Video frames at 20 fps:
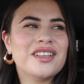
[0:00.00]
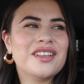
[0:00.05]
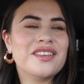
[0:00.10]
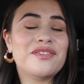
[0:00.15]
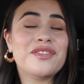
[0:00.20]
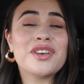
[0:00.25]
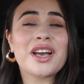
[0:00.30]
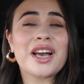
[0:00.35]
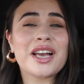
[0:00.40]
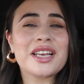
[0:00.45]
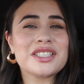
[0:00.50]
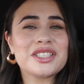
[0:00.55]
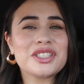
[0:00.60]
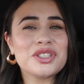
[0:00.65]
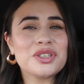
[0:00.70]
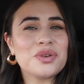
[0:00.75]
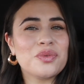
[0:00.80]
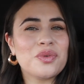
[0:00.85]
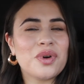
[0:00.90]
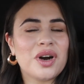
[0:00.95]
if you guys
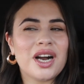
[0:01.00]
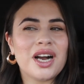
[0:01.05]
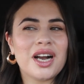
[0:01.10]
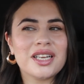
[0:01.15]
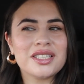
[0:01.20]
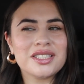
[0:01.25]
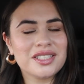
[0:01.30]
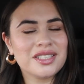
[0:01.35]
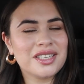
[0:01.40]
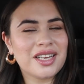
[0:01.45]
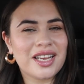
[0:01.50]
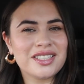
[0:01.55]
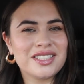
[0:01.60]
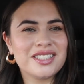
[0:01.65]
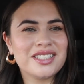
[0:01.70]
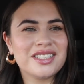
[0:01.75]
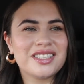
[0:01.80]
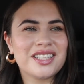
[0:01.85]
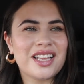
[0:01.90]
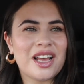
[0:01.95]
still watch, I
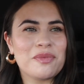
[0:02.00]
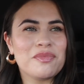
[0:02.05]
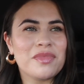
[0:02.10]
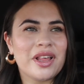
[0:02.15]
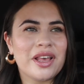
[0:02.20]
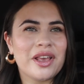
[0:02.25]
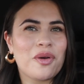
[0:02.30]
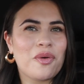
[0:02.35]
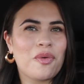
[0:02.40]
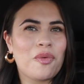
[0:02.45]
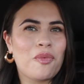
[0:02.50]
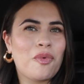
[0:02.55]
just I'm like,